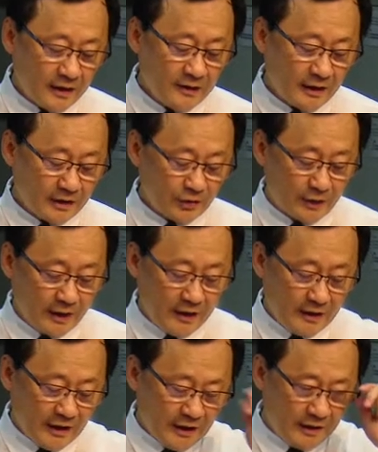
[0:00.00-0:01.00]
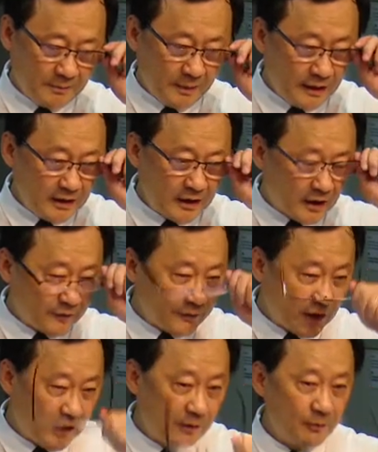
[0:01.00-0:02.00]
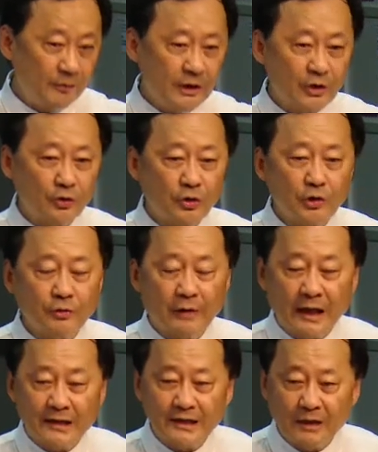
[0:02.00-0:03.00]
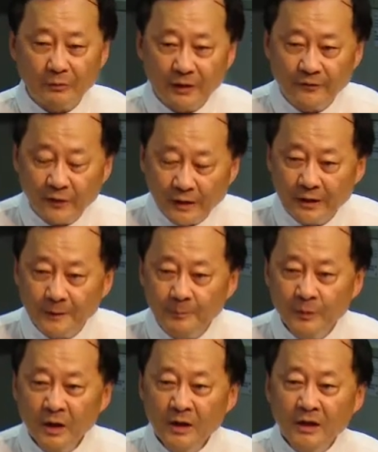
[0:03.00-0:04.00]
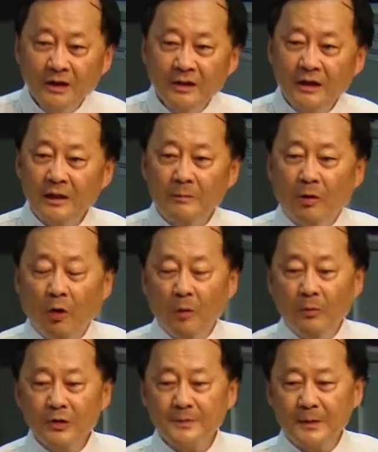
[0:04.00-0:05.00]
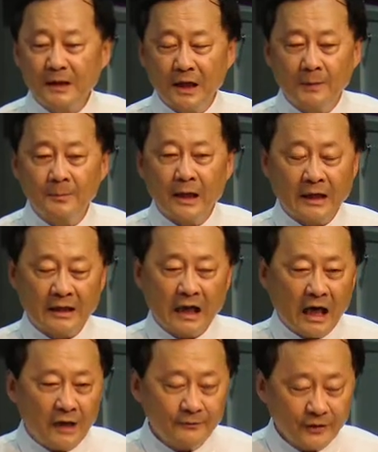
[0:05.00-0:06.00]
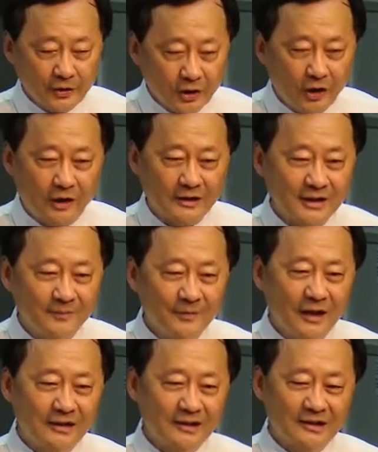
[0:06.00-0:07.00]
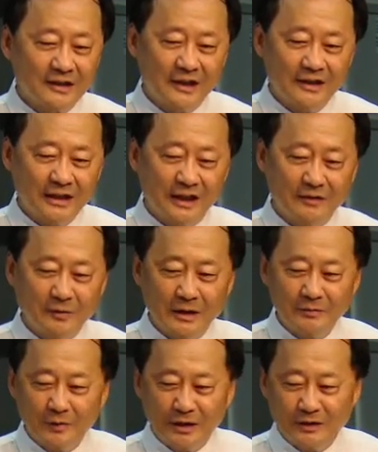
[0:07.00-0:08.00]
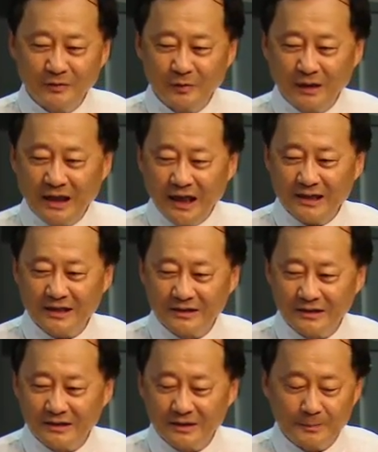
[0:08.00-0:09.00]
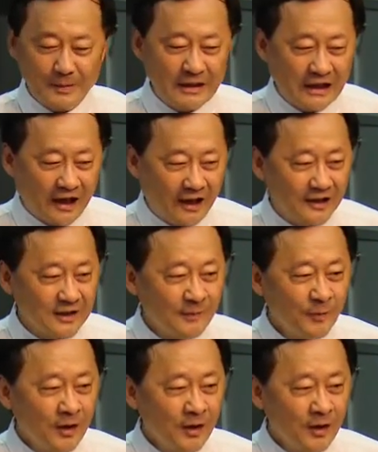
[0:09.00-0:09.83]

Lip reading: think that today in many of the research grants that we funded, it almost becomes like an afterthought. That is like when we ask the PIs,